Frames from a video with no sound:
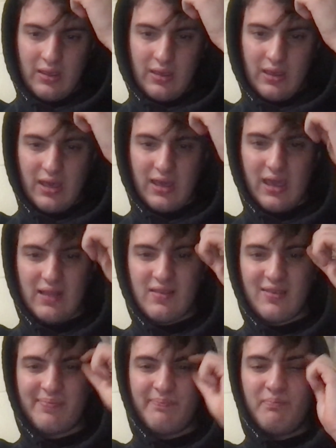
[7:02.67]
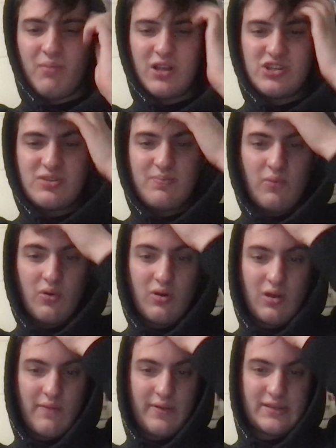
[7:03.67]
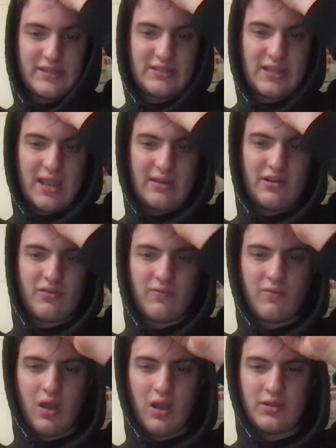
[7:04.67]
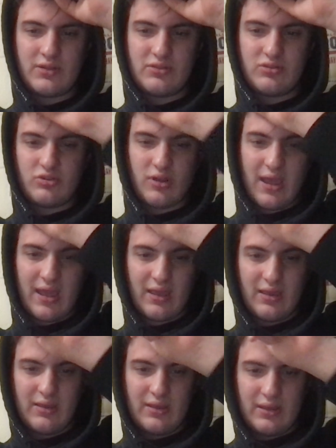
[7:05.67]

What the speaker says: Like it's much more of a standard rock track